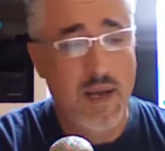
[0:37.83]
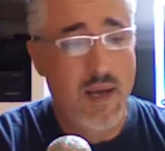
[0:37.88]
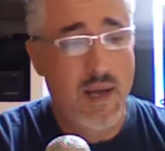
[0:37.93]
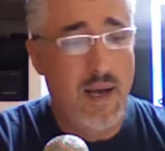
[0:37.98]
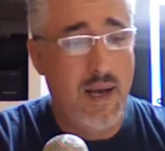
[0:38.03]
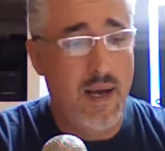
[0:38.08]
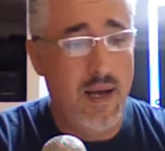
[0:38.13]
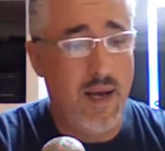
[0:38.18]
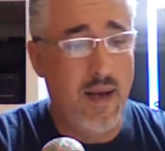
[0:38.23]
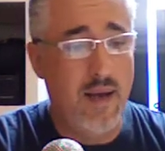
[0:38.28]

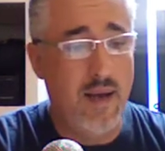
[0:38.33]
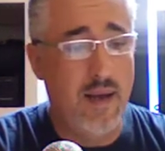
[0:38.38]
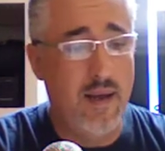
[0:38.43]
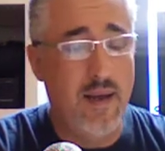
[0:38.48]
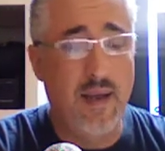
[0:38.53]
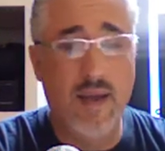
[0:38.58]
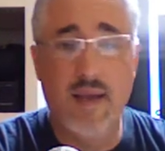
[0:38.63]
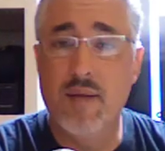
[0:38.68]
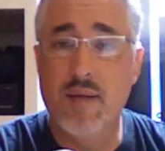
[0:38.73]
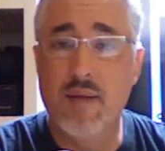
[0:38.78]

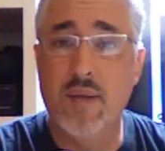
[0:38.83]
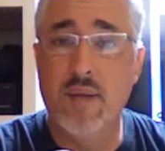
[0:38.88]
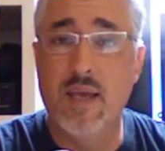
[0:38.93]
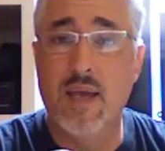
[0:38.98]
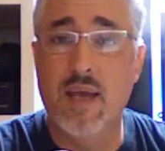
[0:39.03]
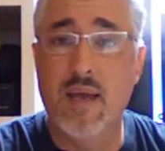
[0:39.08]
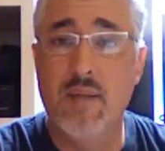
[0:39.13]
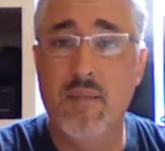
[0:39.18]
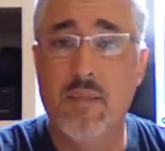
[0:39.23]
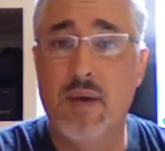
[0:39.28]
And it
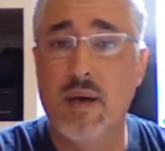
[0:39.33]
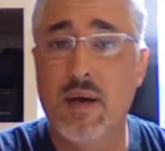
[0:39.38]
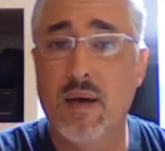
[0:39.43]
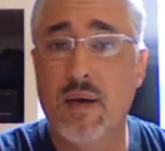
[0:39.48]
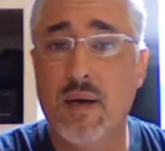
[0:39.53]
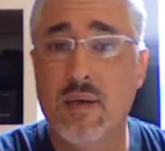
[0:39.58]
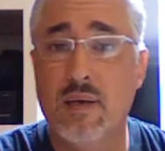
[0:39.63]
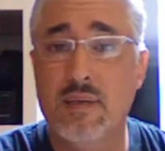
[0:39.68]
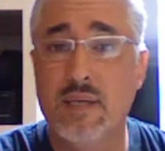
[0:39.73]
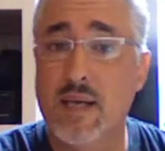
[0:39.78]
became
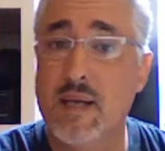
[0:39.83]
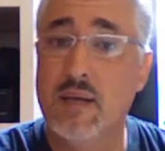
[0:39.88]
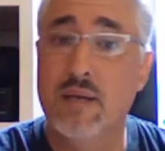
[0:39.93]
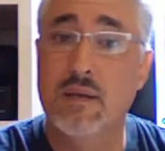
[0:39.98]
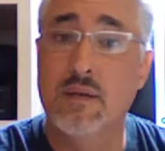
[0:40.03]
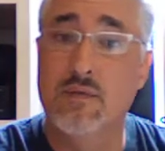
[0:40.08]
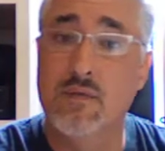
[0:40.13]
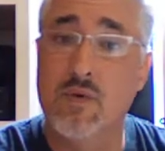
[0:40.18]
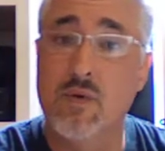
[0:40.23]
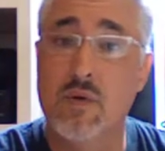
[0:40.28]
titled,
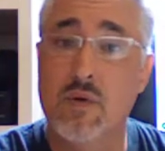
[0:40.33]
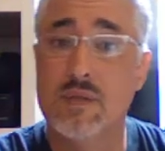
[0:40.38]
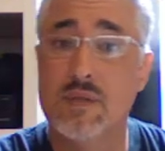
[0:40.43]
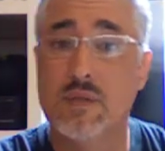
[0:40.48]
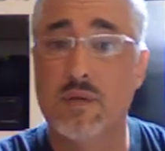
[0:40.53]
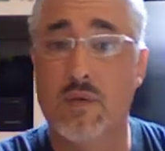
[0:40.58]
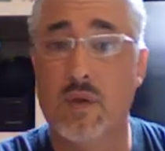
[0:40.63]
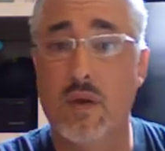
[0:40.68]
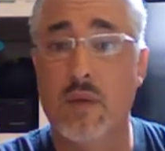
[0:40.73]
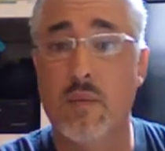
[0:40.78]
of course,
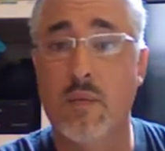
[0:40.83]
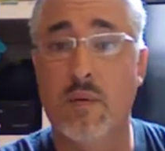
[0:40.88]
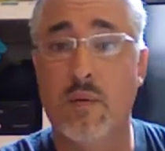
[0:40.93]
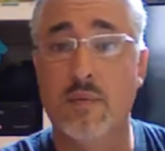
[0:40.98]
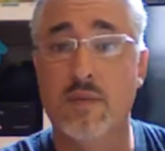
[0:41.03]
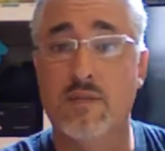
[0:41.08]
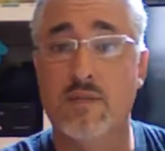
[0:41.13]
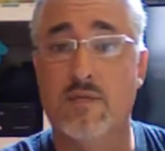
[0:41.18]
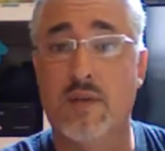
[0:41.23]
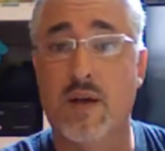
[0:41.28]
Great
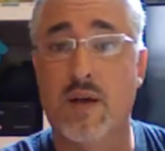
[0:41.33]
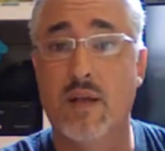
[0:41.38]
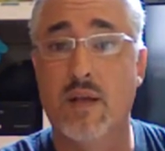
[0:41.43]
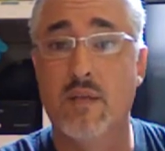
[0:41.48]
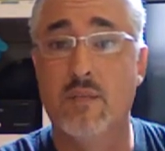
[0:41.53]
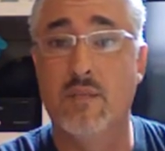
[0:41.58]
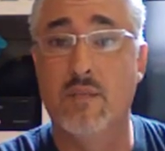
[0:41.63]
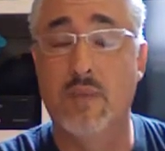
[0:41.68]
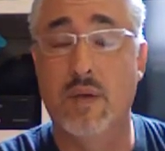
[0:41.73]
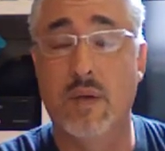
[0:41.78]
Moments
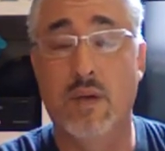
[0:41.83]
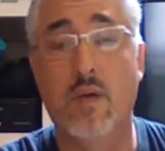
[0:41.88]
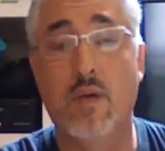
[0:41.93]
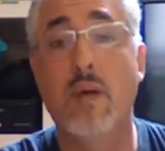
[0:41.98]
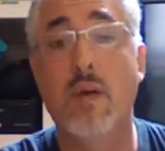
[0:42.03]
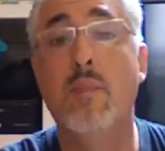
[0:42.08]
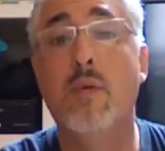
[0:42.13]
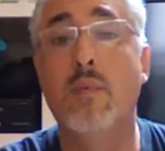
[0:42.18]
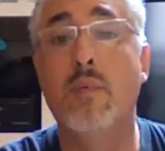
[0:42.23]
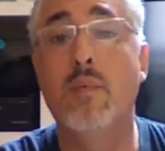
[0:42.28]

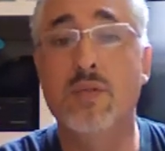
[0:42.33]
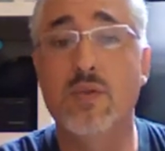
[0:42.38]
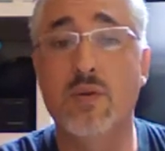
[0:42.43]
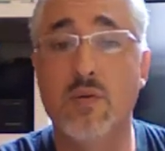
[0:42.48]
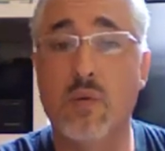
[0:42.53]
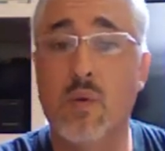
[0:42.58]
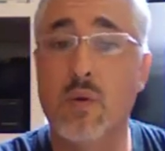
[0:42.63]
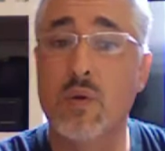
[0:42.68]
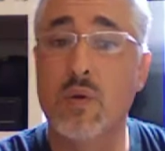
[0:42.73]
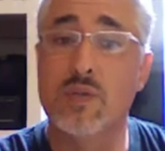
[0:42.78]
in
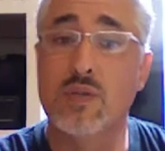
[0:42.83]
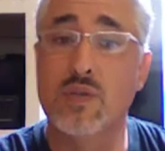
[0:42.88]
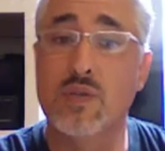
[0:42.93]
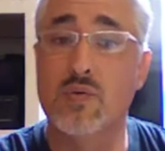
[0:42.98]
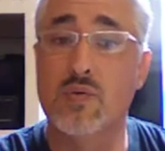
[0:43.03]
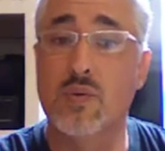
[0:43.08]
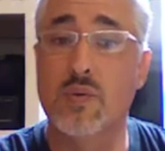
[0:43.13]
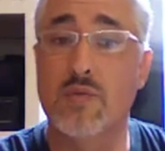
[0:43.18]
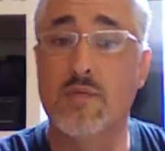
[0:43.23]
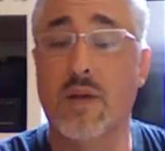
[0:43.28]
New Orleans
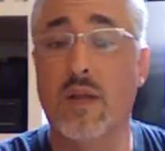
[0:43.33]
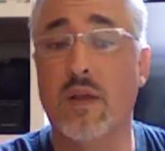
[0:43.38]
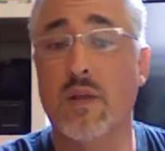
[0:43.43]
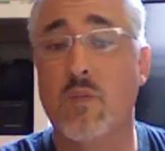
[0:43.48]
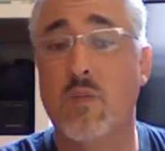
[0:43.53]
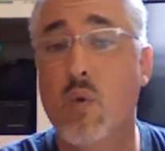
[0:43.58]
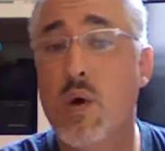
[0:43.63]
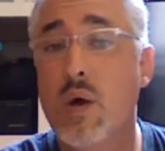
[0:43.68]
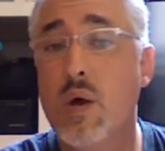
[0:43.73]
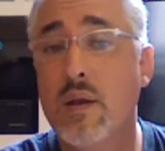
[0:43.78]
History,
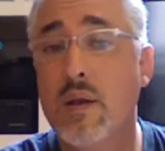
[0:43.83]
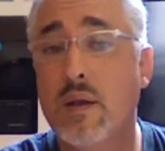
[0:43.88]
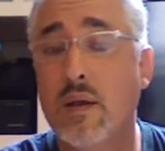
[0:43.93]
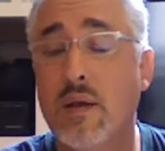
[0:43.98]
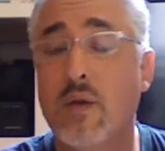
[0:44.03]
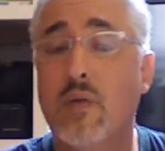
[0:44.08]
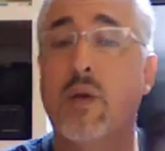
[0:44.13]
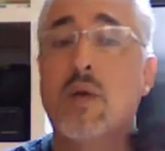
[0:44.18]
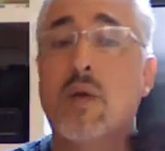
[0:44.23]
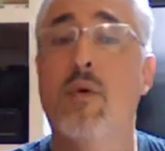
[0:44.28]
Volume 1,
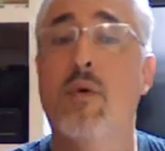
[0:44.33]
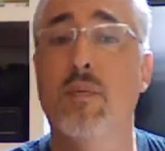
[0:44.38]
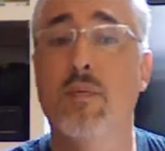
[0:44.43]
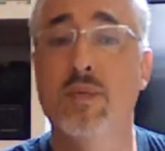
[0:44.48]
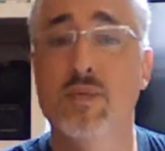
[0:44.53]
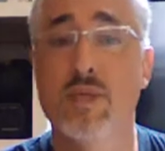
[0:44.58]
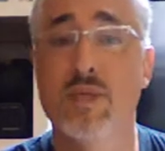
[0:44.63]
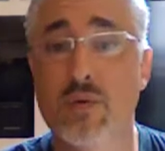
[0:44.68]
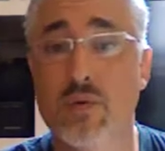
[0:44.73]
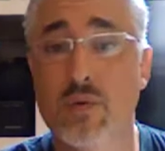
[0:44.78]
Great
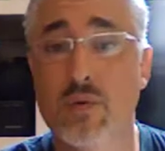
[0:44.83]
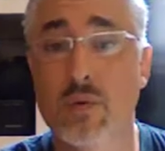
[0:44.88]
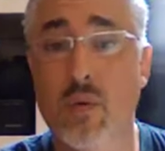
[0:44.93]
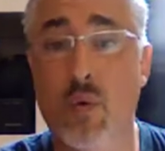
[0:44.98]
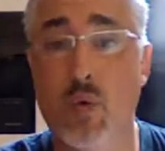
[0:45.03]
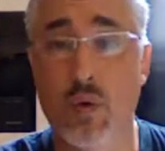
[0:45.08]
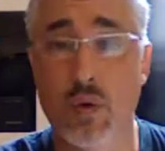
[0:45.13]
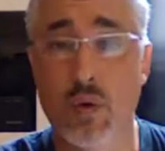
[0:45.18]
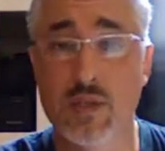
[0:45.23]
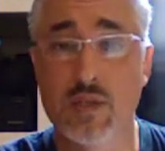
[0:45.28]
Moments in New
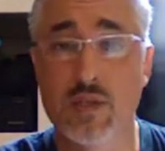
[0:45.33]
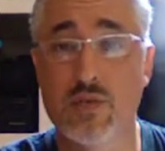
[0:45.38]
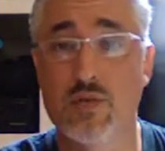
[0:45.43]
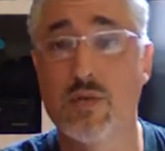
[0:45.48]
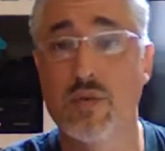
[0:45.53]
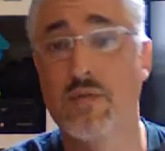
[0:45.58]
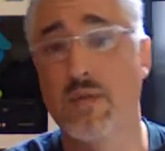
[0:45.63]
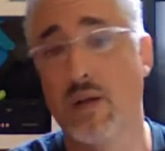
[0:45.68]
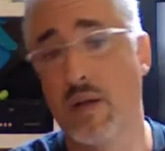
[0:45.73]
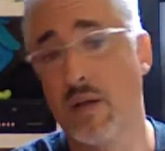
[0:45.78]
Orleans
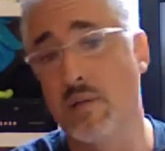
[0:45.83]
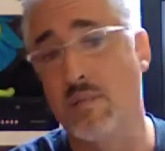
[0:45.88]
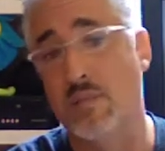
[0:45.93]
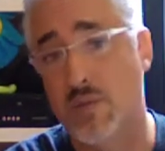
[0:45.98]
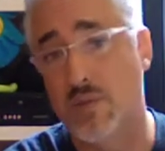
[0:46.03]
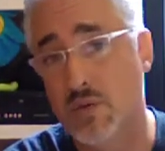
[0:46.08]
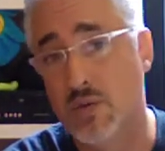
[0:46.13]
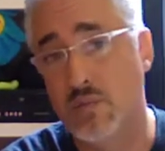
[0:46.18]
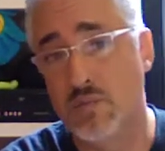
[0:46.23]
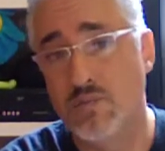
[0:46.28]
History, Volume
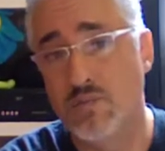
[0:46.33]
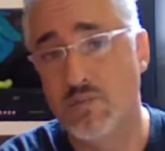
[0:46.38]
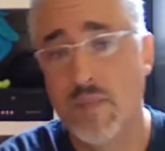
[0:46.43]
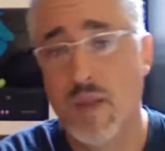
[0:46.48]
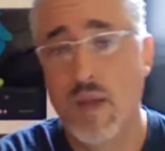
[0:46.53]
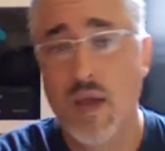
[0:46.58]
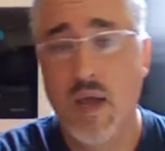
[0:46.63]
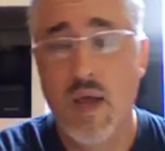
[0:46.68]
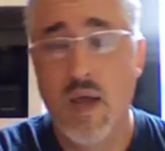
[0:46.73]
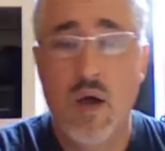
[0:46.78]
2.
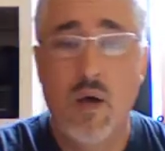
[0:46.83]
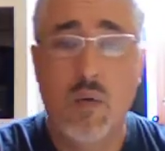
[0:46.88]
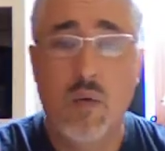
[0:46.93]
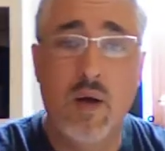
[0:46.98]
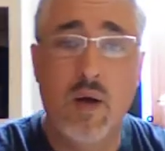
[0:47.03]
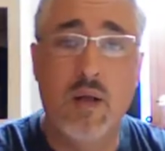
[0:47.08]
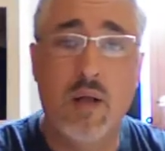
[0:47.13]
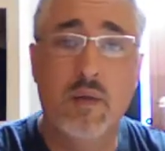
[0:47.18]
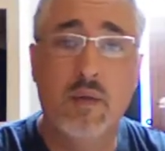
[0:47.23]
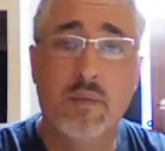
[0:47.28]

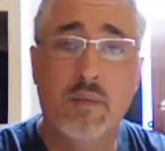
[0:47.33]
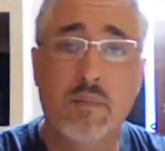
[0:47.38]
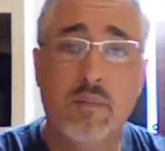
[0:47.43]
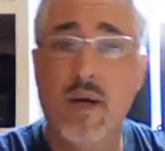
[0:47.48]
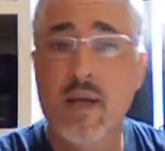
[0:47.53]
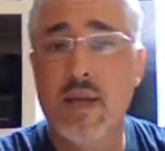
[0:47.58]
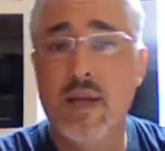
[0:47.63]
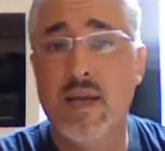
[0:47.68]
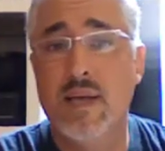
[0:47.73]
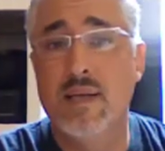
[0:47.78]
Well,
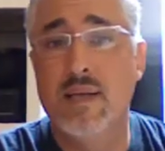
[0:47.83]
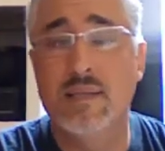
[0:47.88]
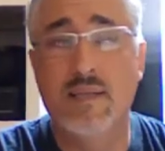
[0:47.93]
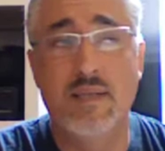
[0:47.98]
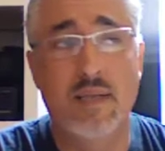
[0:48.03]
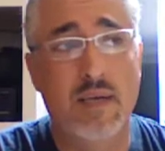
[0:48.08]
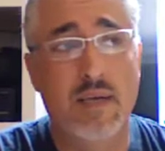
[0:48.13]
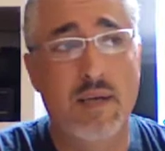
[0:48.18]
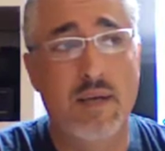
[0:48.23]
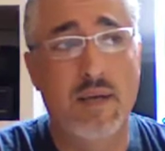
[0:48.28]
Bud has
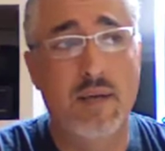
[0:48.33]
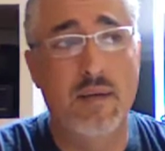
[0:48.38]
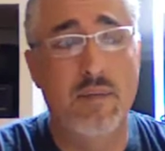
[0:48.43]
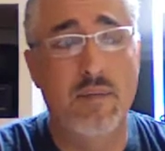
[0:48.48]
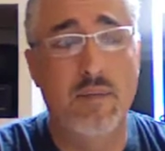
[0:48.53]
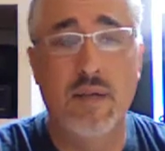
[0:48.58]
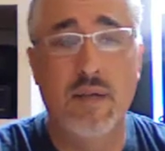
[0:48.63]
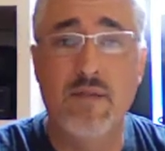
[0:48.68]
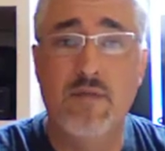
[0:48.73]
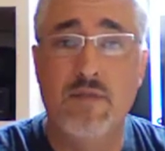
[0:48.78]

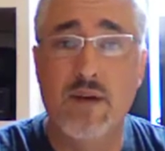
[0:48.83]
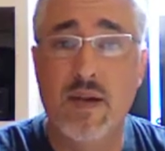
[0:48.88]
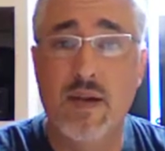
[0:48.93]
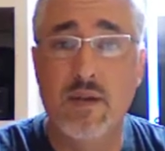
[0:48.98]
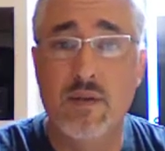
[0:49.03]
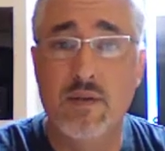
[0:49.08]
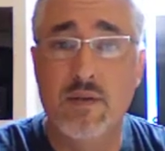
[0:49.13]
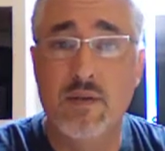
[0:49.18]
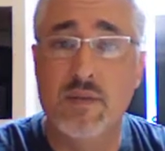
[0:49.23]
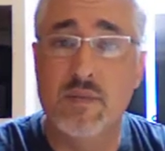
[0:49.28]
been invited
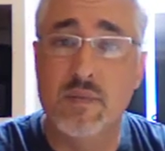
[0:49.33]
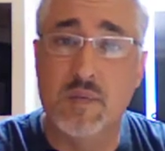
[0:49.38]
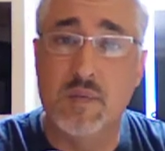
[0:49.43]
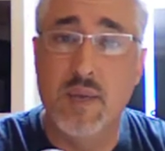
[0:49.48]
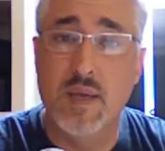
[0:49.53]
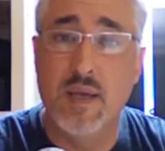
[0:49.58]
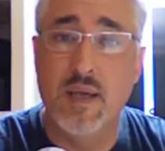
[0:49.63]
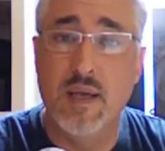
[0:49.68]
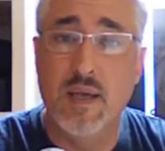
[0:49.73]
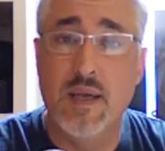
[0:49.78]
to do some
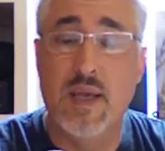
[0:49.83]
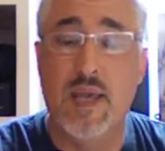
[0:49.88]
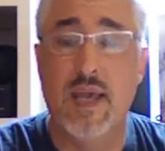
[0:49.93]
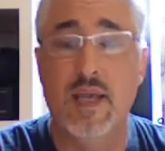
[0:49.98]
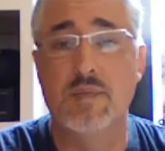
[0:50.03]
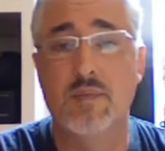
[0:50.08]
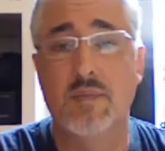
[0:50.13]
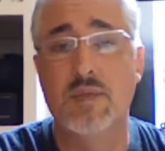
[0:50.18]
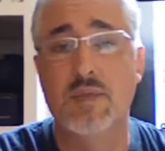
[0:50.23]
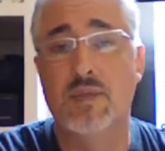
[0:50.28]
speaking
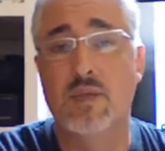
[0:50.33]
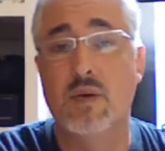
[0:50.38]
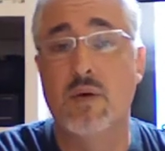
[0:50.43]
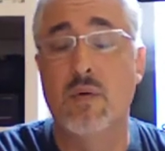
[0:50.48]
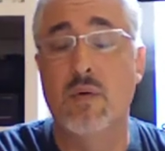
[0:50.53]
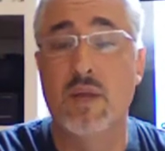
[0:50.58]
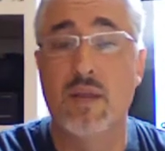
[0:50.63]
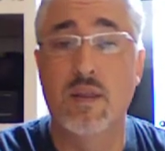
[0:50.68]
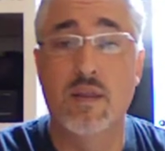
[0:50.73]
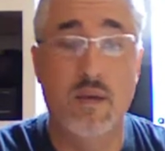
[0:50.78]
engagements, so
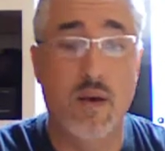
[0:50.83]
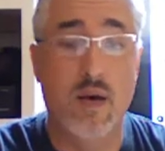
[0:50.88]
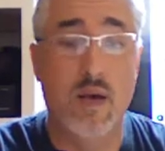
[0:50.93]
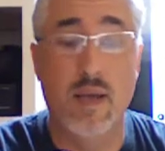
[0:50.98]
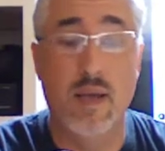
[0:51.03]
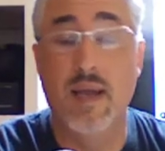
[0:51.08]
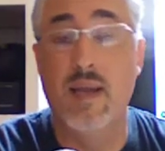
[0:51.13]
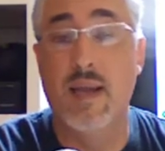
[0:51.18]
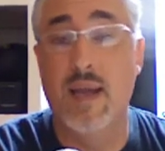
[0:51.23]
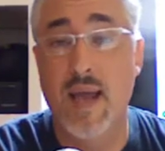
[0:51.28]
he thought
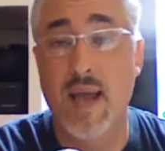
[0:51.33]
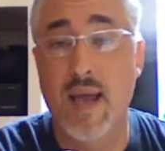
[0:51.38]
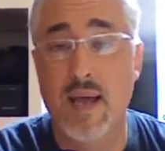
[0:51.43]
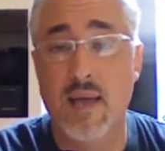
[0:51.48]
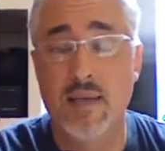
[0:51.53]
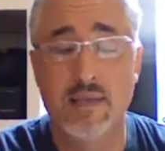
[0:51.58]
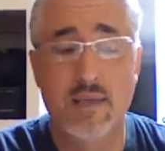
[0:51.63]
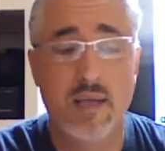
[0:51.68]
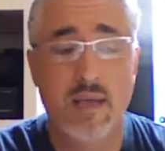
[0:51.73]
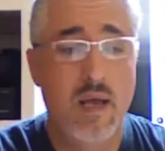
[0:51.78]
and
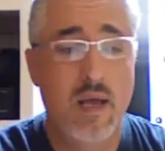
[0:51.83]
has